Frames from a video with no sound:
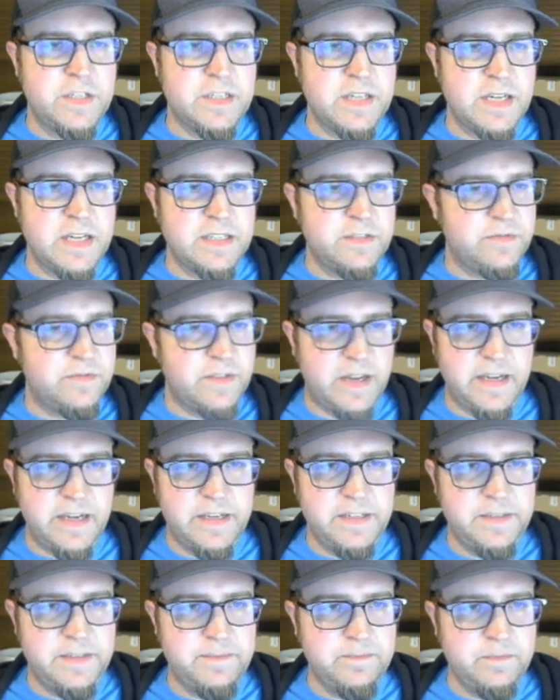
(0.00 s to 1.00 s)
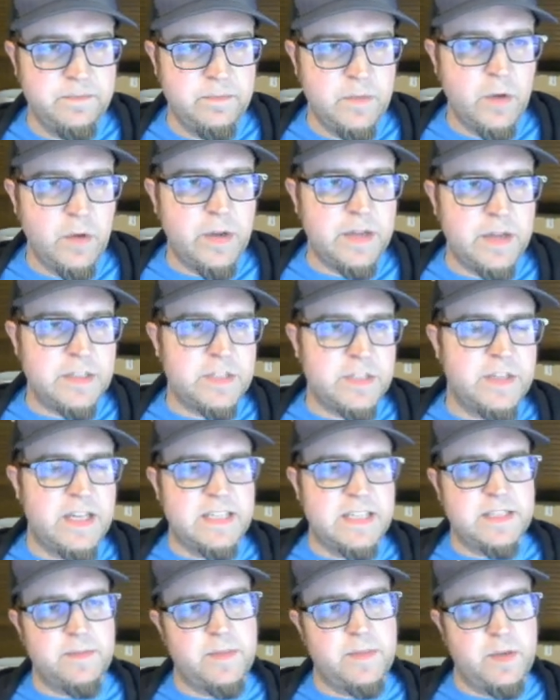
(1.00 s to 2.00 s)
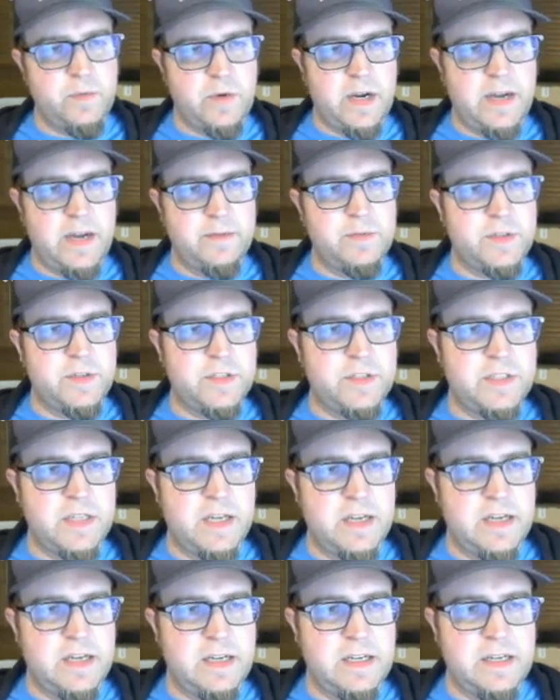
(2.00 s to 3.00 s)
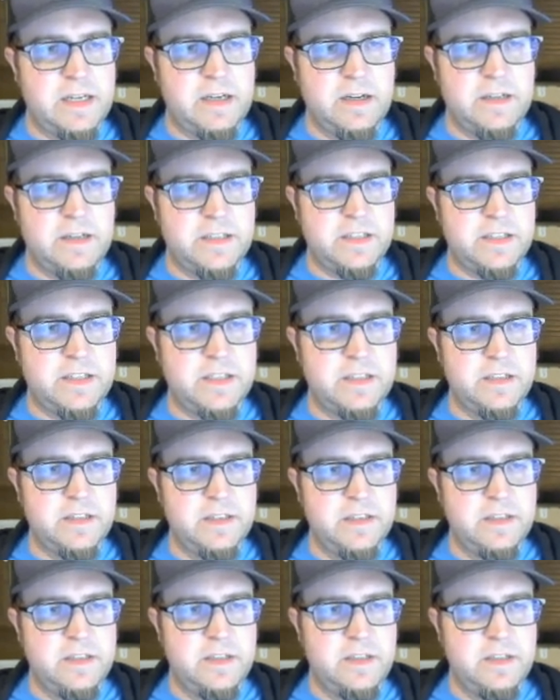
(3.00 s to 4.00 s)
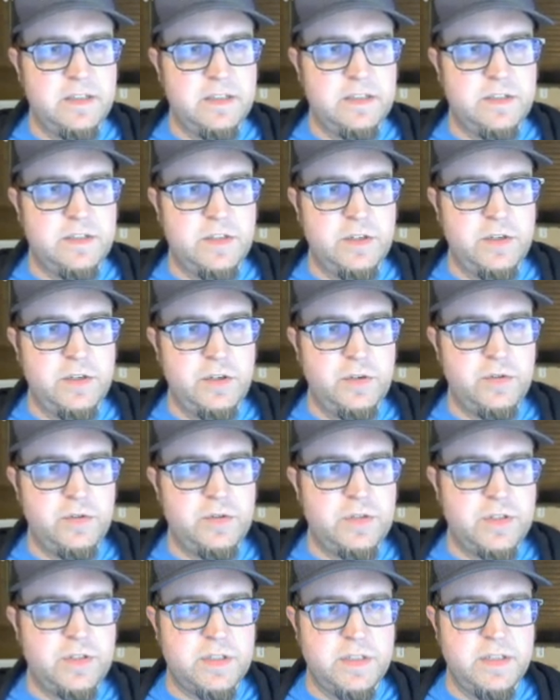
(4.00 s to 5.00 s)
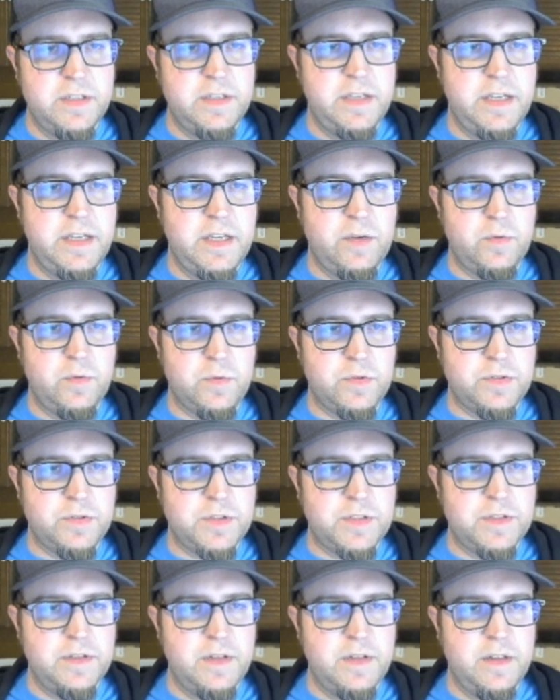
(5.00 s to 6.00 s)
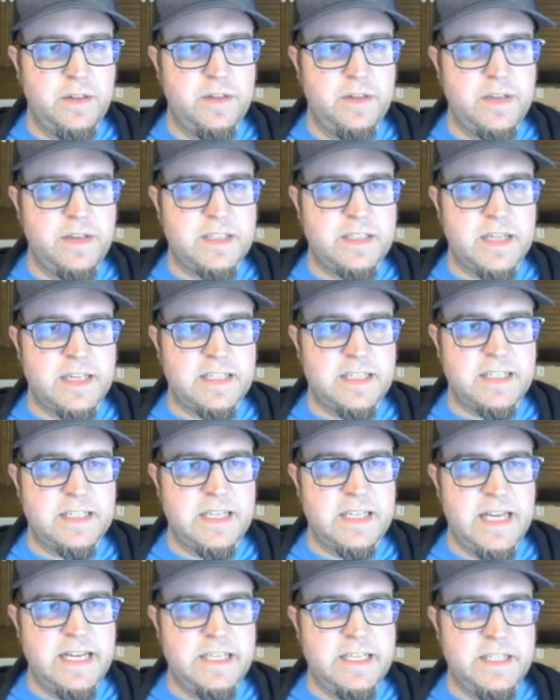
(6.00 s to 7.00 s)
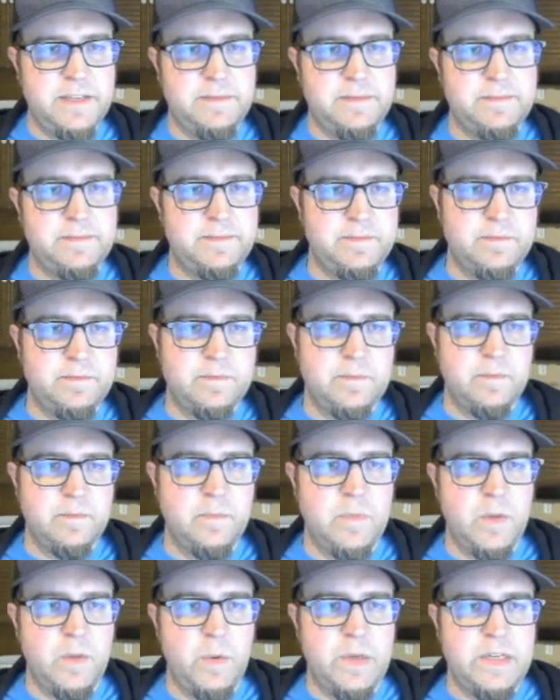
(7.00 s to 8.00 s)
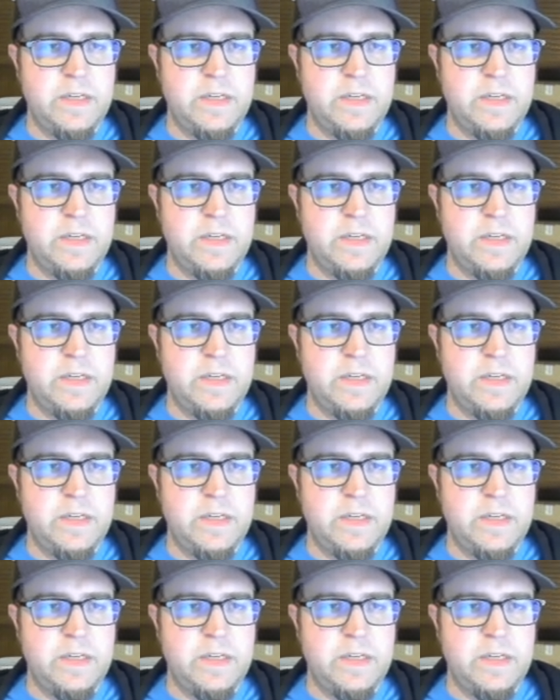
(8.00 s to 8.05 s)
is not defined. Okay, so that's something where I'm just const to-dos equals this.state. You can